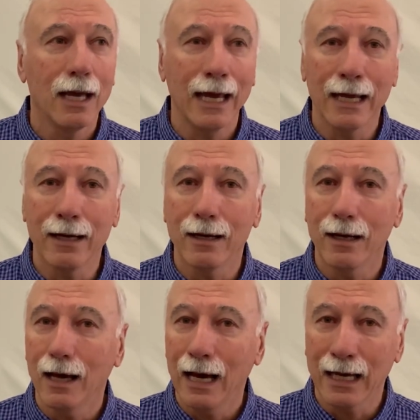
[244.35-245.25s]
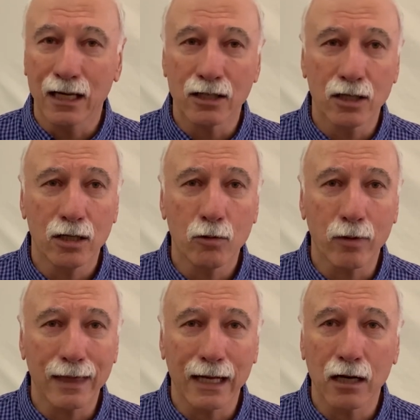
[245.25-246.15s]
And I concur
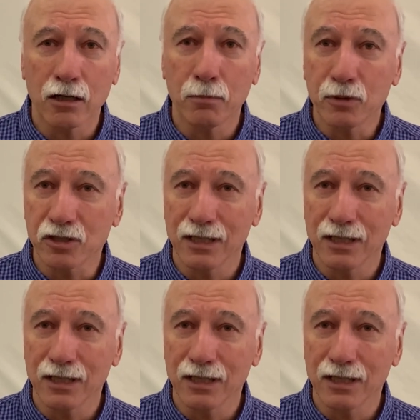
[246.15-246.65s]
with that 100%,